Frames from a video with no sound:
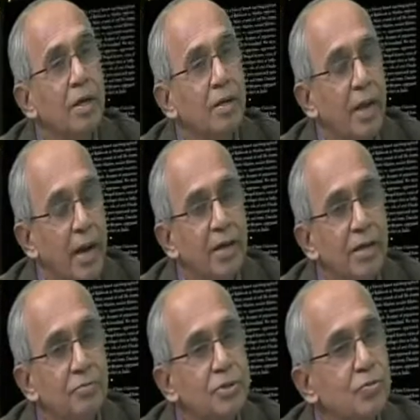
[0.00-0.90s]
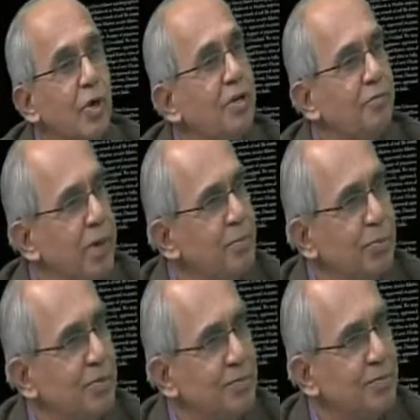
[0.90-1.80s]
Narrative was quite
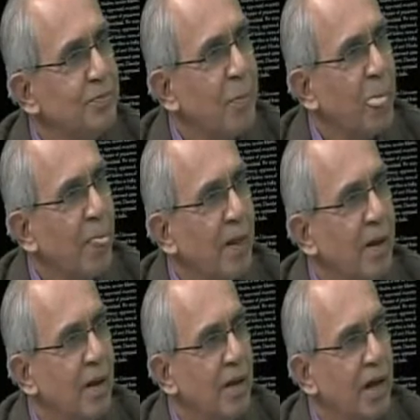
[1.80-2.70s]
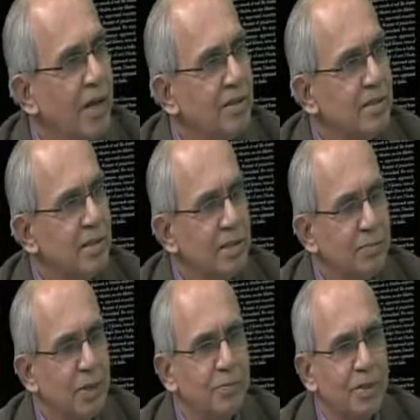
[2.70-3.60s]
painful. I still
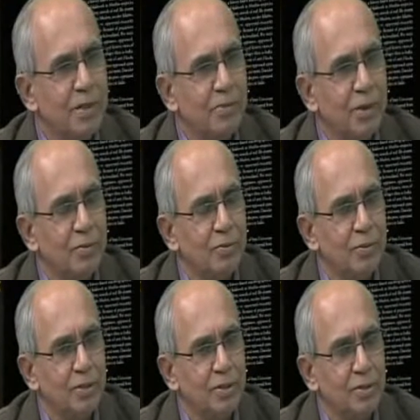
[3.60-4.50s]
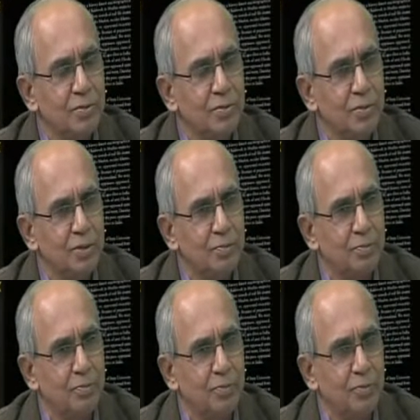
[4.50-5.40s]
remember when we were
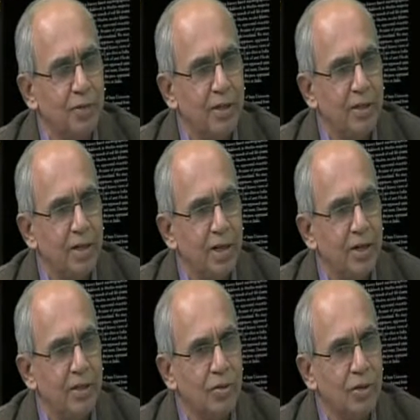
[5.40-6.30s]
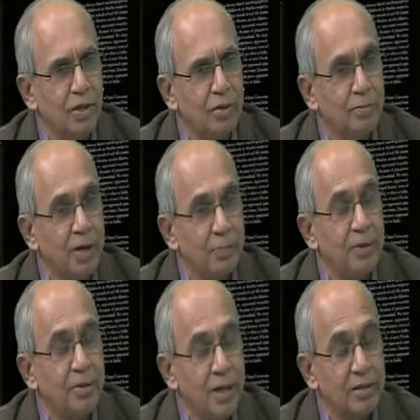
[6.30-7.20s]
very young, growing up
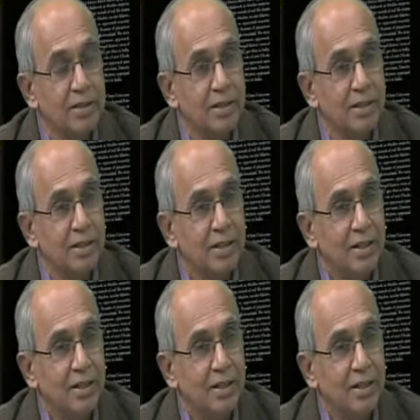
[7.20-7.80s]
in Calcutta.